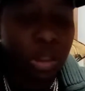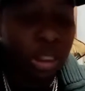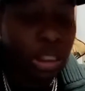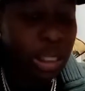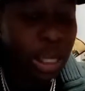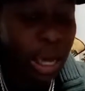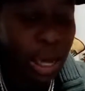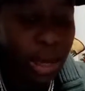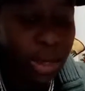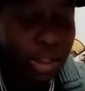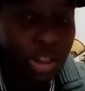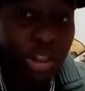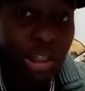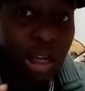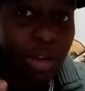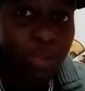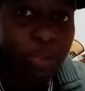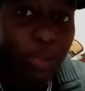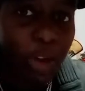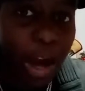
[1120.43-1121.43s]
Yeah,
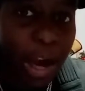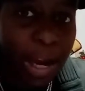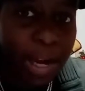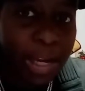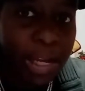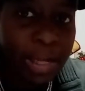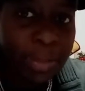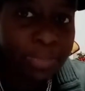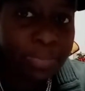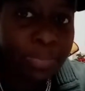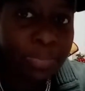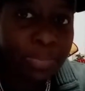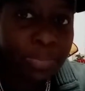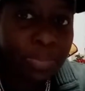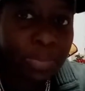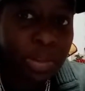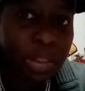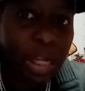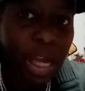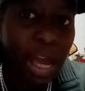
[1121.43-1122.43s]
instead of frying it,
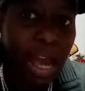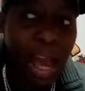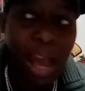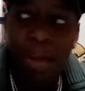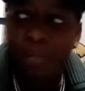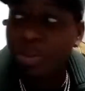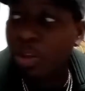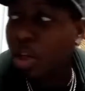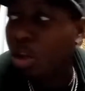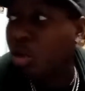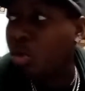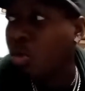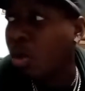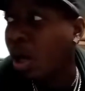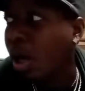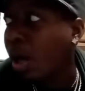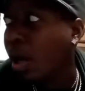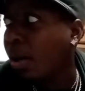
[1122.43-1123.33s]
after you